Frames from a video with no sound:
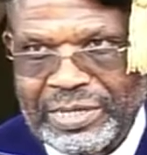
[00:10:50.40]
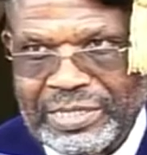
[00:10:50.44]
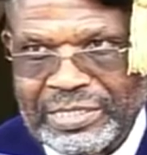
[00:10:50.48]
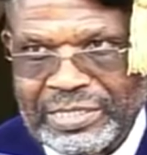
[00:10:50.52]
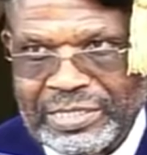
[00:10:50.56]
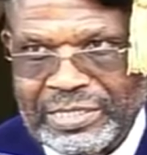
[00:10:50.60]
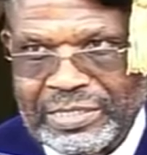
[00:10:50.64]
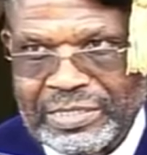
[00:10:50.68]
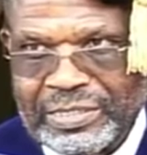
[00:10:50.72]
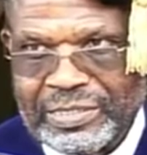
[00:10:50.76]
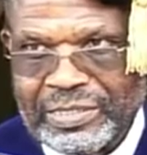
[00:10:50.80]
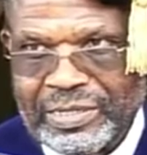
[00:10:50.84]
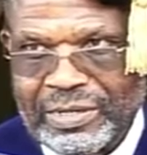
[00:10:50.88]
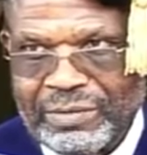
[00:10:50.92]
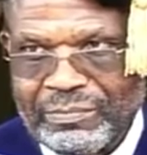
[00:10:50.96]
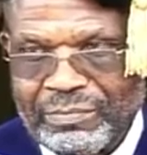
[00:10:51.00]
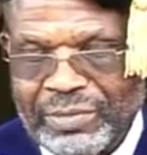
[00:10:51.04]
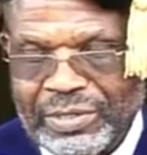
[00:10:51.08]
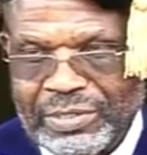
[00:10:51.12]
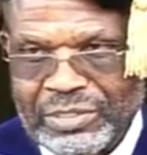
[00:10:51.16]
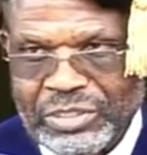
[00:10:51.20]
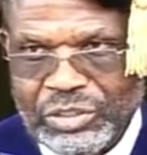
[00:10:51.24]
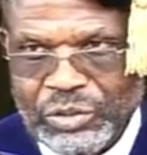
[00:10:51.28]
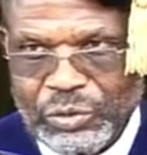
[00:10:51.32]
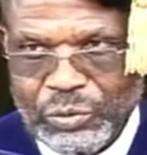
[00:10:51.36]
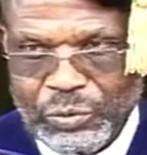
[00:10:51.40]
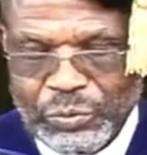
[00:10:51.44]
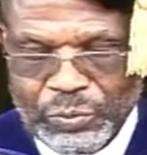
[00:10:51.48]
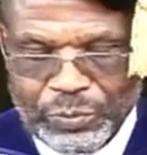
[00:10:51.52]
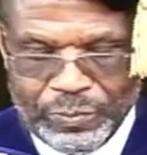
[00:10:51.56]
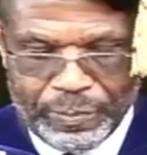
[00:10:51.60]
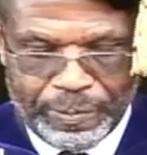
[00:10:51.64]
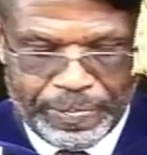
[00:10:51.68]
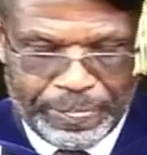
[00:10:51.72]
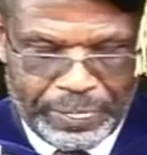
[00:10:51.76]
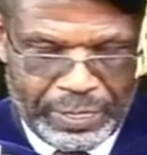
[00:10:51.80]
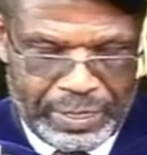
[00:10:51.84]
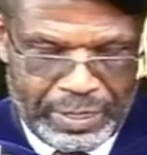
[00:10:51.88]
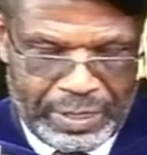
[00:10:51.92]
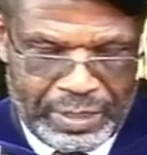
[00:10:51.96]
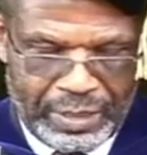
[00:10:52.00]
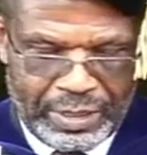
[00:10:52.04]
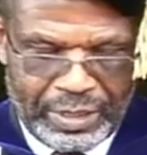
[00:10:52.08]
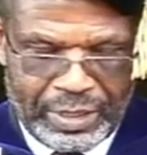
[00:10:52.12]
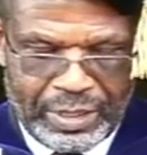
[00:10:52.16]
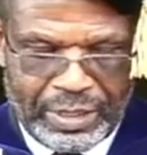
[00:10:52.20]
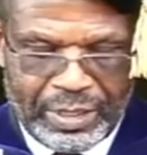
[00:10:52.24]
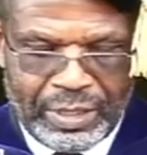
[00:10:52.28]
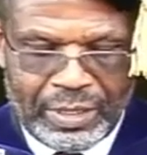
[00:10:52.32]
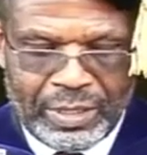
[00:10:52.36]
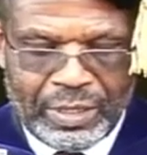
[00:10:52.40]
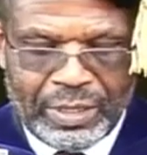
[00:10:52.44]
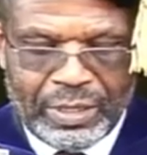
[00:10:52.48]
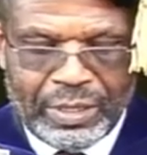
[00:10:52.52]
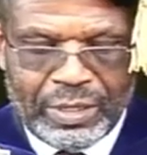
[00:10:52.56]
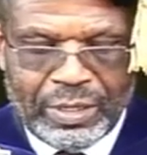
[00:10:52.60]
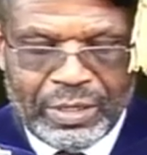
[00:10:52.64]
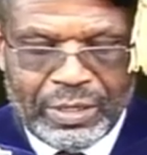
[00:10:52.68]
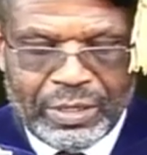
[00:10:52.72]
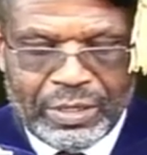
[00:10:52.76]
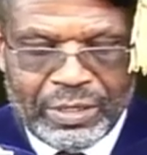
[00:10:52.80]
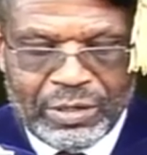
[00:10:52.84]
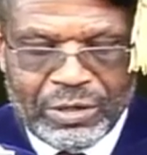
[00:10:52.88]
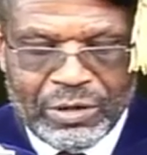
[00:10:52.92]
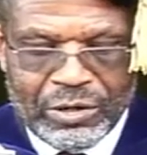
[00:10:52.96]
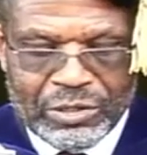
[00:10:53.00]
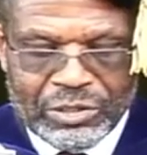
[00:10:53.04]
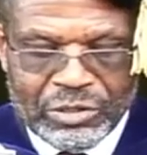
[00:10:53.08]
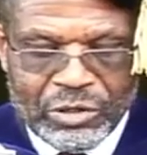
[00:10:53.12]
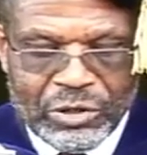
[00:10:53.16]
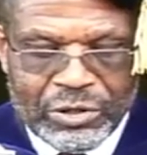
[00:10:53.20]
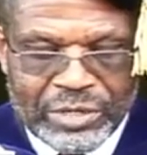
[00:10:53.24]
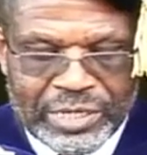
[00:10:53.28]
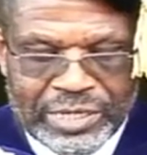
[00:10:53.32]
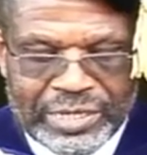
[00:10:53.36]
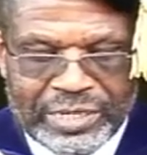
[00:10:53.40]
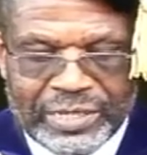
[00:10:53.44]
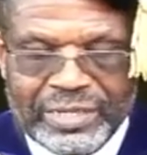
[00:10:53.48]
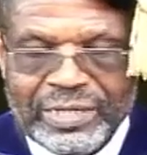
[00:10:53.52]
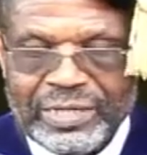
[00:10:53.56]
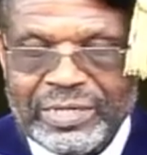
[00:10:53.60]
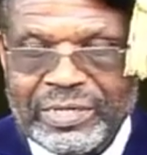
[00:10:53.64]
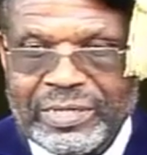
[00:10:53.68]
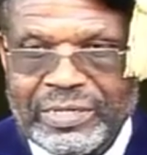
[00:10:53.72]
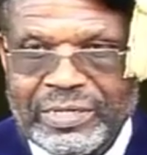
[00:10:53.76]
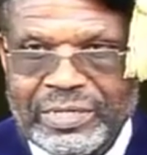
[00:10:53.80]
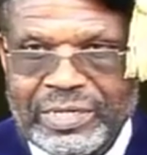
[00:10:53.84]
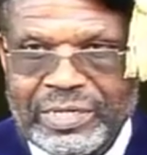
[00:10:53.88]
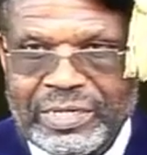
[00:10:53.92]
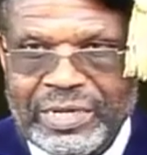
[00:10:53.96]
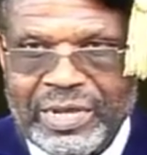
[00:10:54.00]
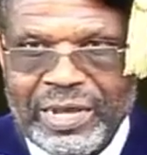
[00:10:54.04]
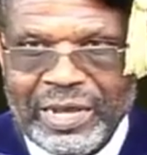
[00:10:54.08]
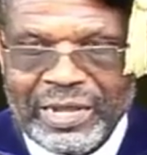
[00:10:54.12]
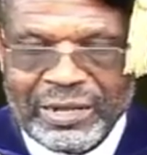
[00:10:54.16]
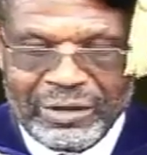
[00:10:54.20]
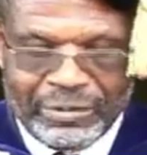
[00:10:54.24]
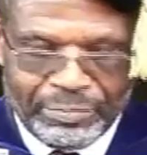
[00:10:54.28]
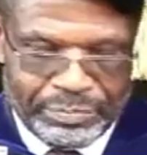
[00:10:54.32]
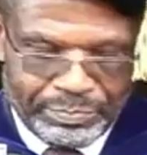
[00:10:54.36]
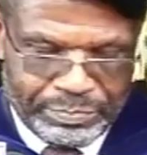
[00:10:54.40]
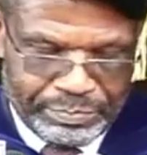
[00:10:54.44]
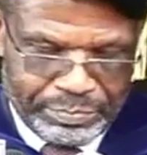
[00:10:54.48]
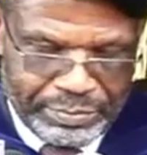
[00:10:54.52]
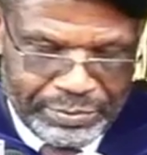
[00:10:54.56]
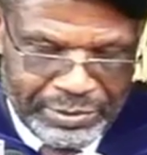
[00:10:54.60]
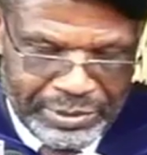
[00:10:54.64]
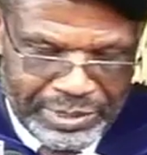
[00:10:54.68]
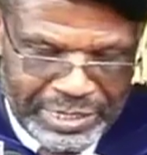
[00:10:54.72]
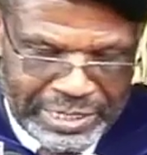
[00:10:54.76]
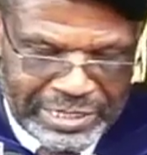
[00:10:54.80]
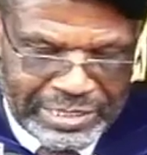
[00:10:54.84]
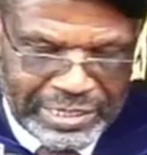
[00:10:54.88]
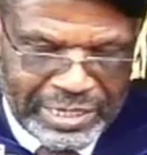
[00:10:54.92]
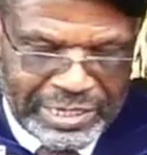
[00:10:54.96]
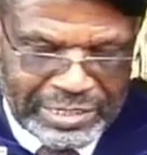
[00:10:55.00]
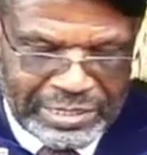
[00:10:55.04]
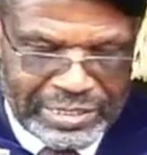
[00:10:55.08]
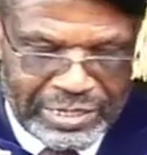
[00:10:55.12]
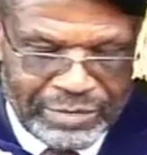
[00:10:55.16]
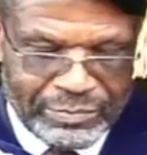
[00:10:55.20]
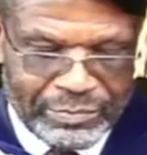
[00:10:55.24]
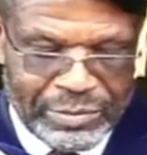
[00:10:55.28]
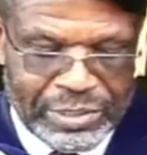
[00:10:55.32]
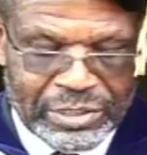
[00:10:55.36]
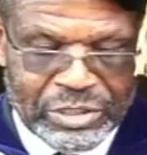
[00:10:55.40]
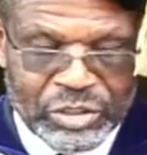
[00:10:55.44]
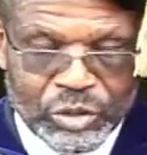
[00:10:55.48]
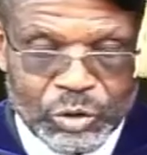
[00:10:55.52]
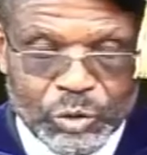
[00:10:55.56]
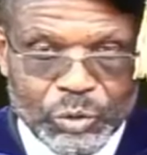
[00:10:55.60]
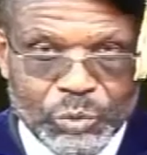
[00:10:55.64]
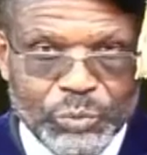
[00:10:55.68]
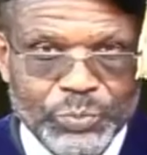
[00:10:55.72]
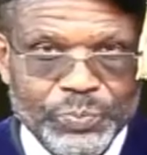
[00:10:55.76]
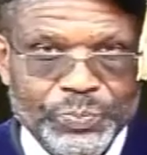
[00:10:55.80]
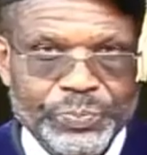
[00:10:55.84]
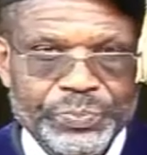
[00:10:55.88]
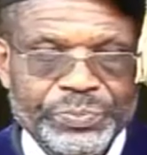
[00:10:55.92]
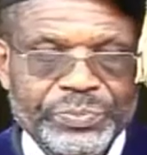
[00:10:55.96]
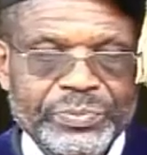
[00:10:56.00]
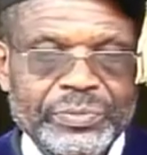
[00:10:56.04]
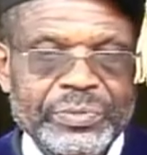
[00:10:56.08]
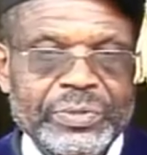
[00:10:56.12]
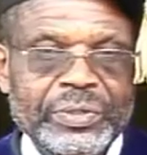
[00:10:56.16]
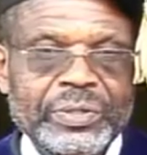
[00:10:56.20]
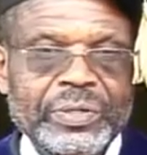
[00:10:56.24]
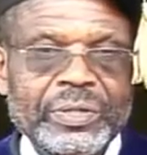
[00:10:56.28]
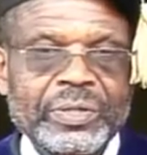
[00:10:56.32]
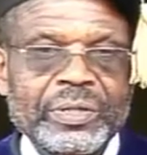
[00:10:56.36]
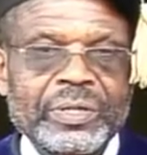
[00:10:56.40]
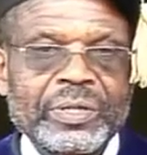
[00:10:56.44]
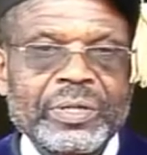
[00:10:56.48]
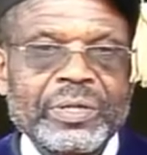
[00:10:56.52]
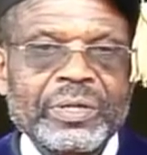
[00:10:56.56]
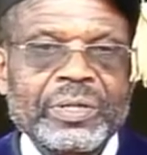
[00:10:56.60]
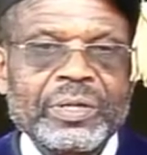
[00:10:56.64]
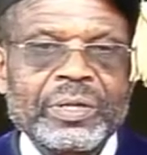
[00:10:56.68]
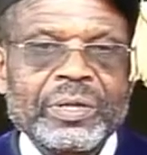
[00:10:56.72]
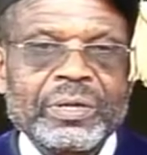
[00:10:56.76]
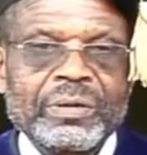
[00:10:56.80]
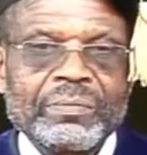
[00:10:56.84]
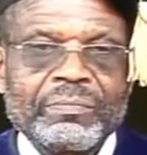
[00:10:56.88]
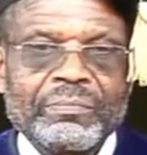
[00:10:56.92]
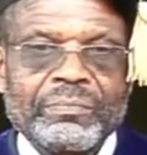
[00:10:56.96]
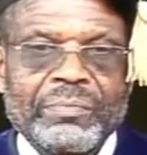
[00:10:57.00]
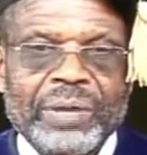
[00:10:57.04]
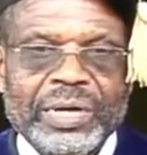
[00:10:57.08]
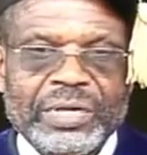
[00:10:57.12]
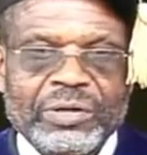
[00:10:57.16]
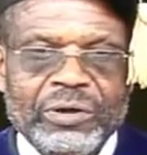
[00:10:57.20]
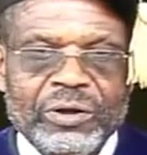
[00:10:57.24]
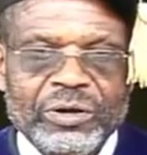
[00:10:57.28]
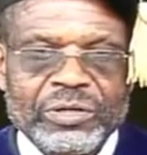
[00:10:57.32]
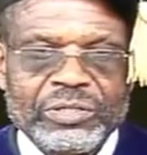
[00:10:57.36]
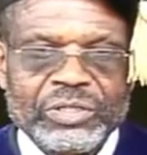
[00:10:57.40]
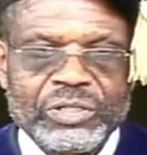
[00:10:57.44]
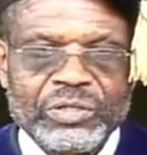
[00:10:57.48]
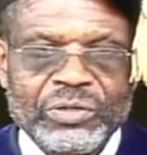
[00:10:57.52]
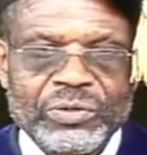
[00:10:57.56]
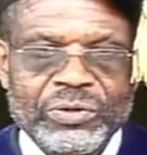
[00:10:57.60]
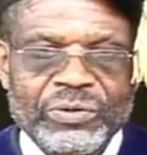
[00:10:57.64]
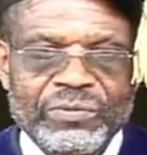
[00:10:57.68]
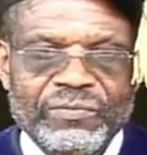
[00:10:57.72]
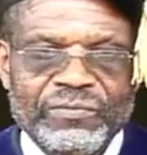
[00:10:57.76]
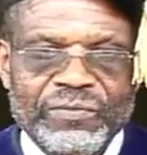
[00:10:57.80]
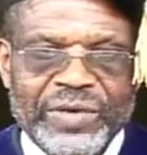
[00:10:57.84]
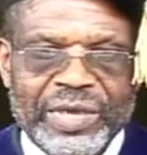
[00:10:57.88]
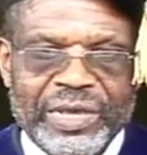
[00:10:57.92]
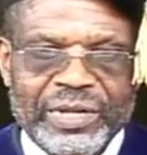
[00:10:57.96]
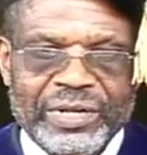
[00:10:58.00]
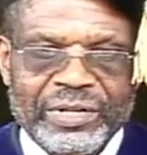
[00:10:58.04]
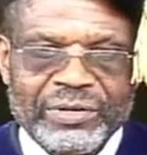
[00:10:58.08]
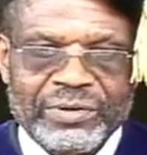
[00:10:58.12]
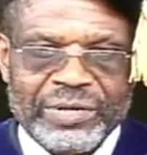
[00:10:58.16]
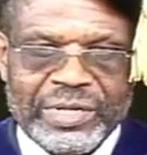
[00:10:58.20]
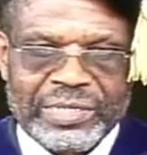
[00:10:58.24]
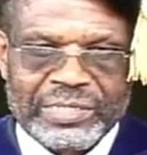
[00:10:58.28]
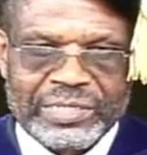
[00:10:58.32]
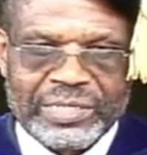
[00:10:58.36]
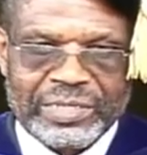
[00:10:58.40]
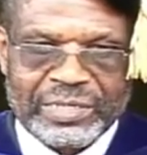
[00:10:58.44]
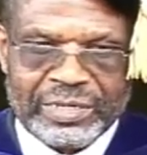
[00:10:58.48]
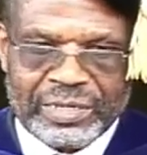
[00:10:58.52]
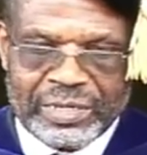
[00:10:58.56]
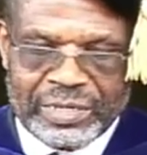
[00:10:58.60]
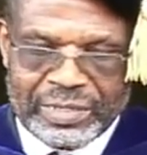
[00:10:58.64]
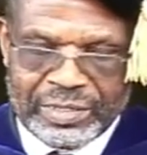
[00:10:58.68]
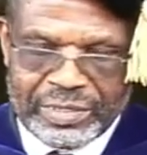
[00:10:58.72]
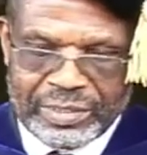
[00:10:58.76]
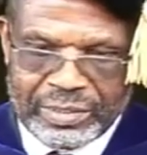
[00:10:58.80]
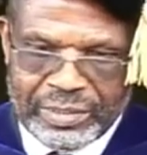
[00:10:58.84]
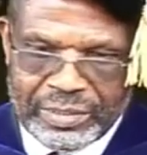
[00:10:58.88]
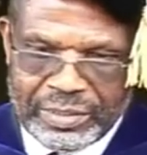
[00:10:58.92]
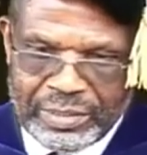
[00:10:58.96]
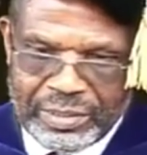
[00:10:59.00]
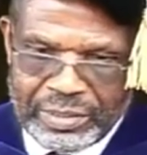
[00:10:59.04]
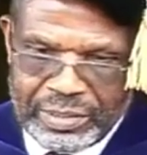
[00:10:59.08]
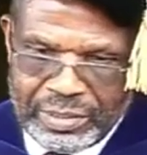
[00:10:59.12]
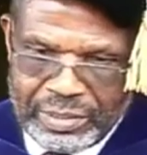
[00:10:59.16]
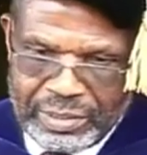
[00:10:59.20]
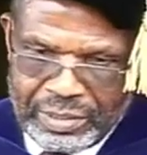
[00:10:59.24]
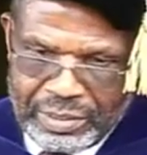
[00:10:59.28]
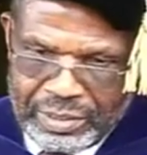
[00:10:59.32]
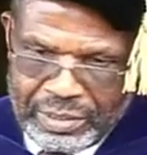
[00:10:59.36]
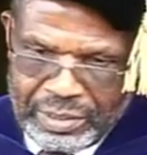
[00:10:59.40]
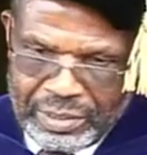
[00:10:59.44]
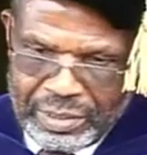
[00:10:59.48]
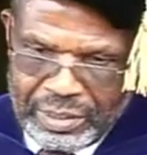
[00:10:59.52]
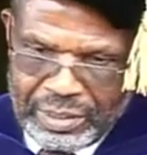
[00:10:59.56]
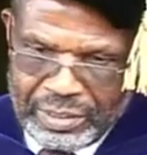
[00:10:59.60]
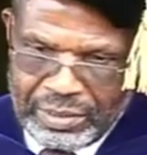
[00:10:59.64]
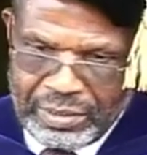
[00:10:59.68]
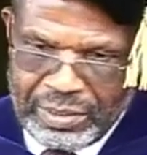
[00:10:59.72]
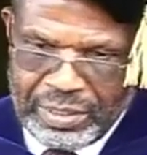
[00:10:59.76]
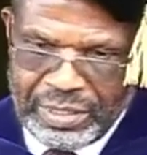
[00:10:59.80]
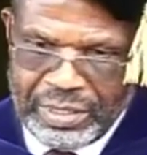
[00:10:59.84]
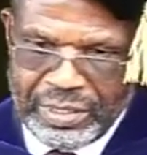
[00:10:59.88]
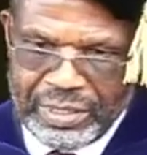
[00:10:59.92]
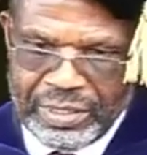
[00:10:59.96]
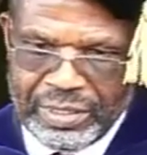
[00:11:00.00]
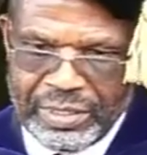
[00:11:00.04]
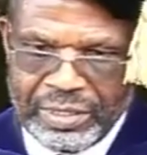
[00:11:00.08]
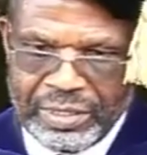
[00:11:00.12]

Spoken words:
number 2. Not only did Gallup rate us number 2, but also fairly recently, the